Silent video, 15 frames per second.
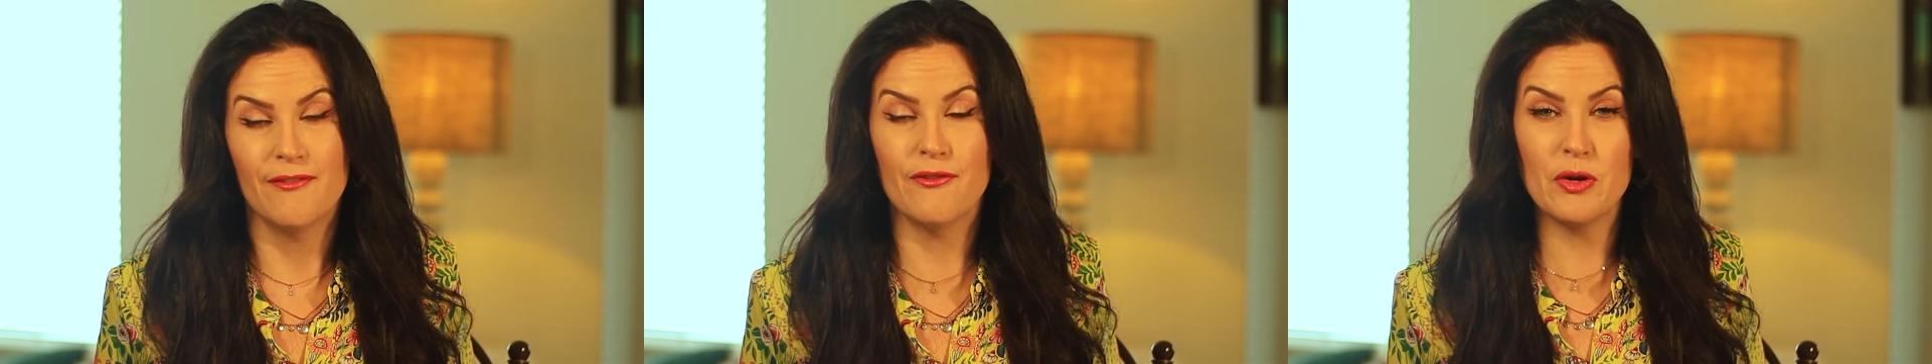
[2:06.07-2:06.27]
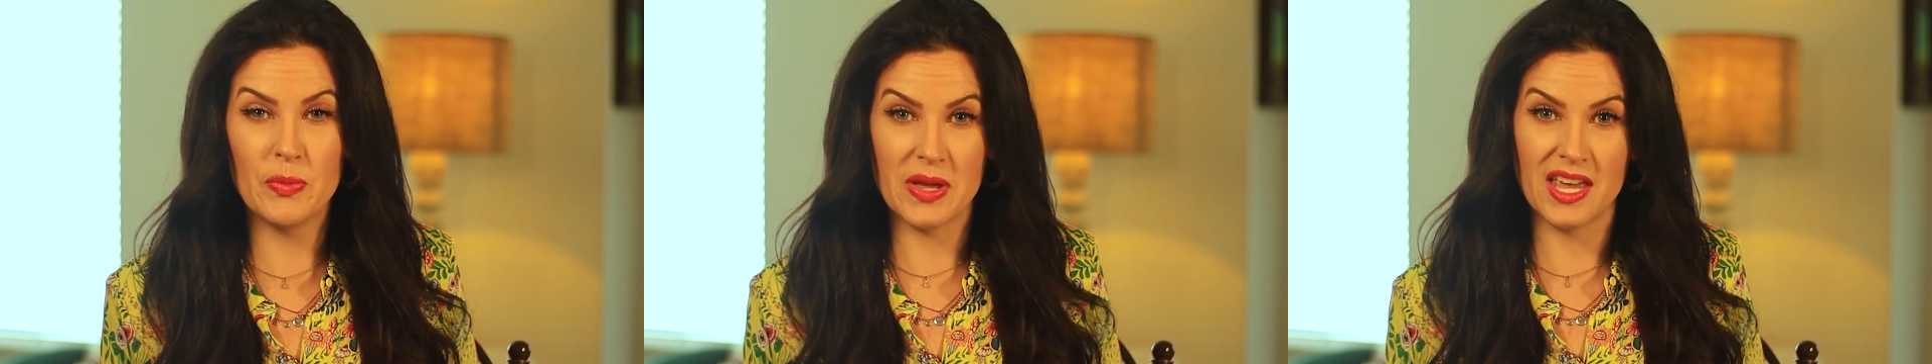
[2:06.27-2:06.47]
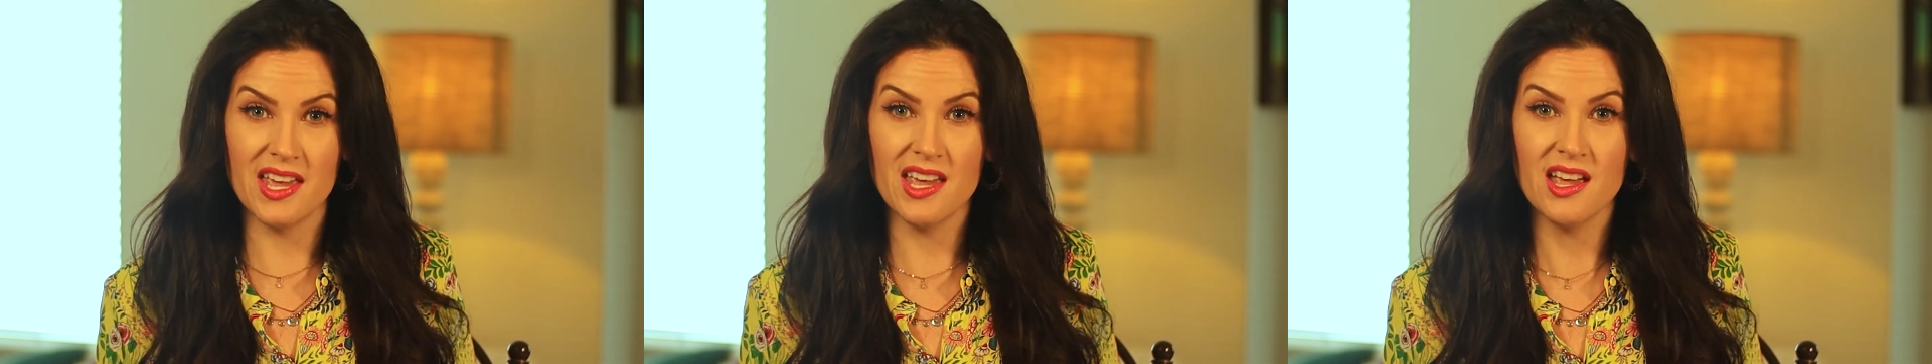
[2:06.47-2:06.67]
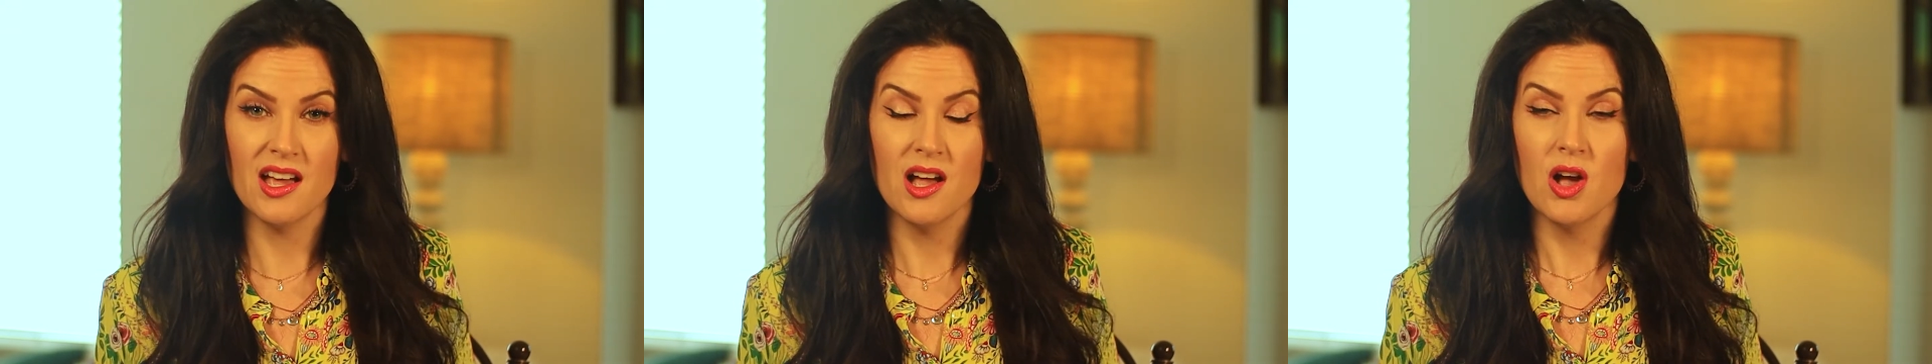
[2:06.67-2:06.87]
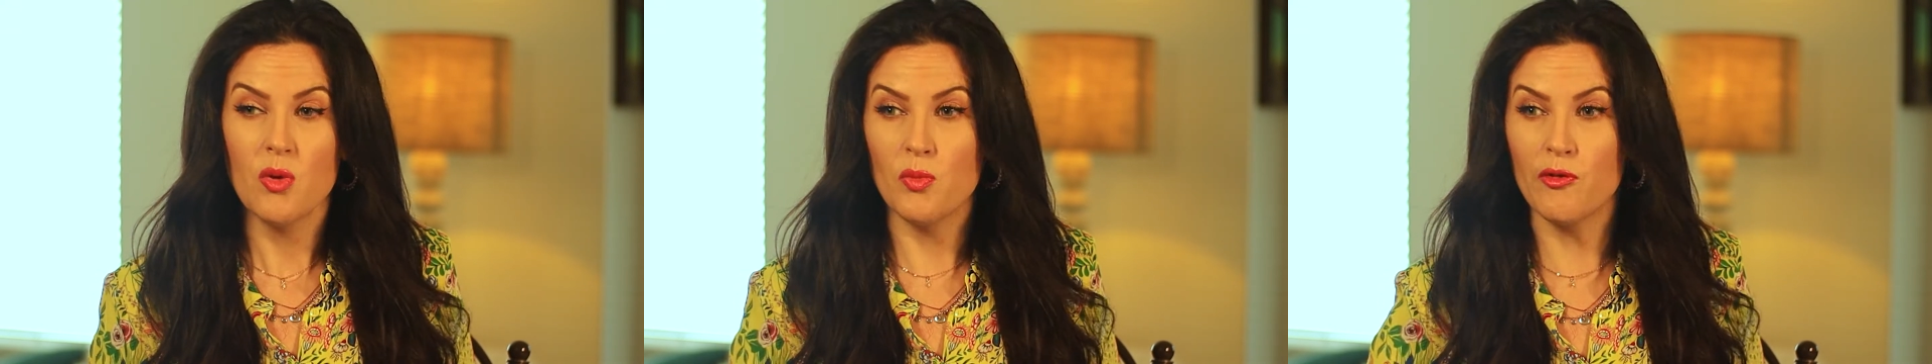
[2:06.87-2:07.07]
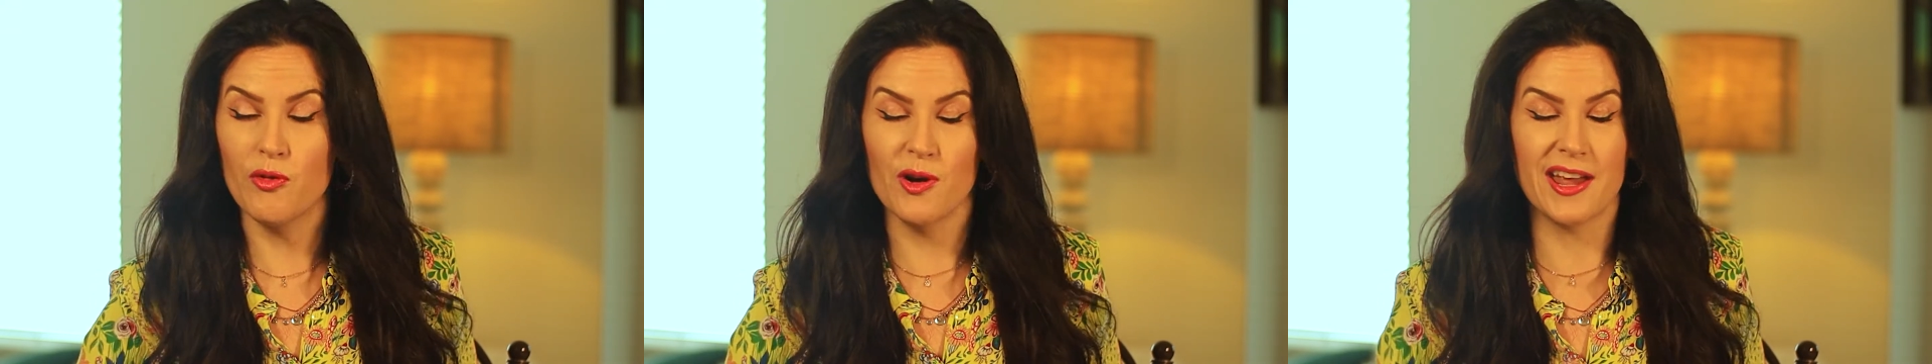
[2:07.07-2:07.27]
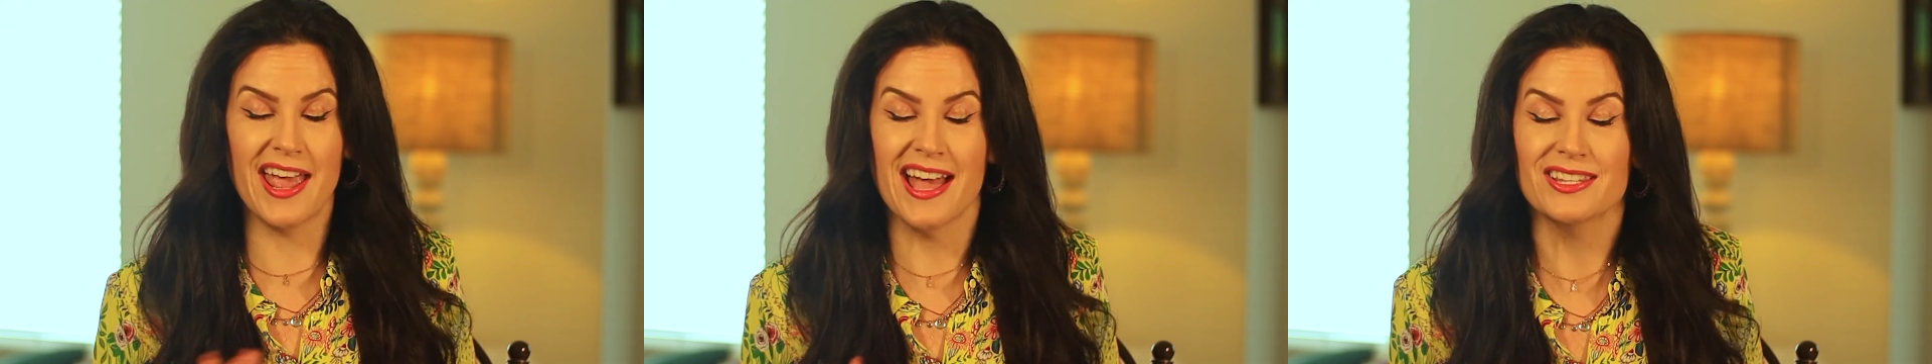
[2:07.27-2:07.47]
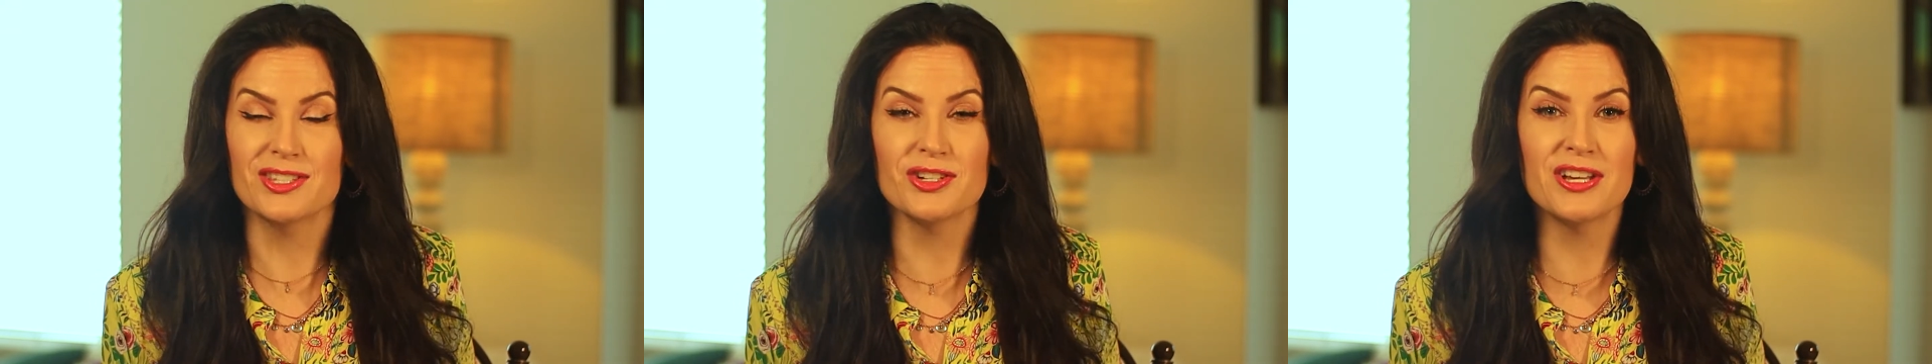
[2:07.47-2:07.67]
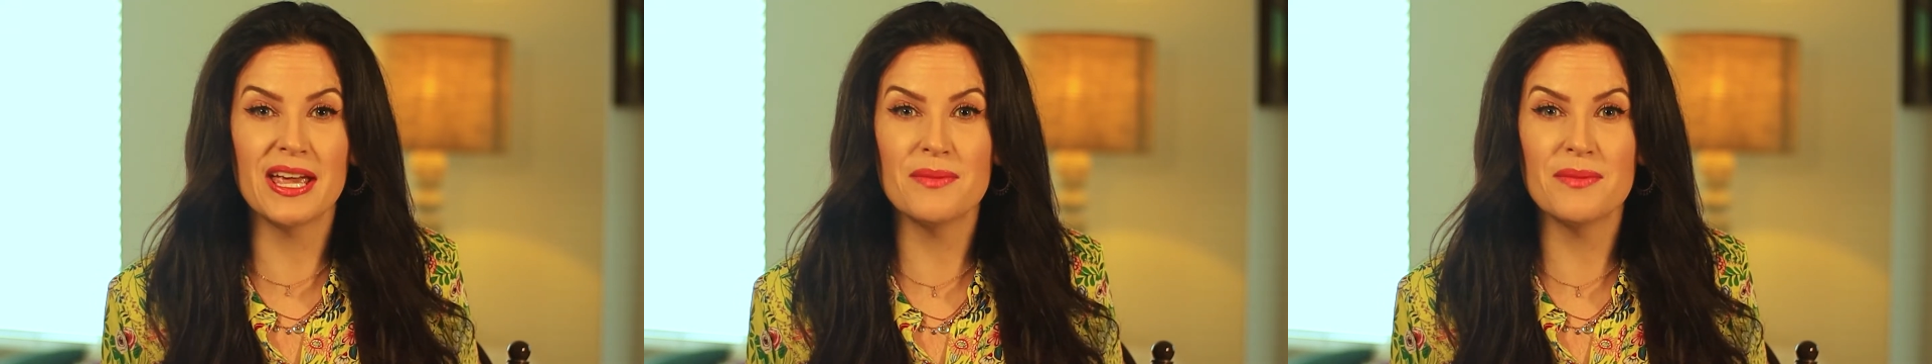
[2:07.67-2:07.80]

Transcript: For me, before cancer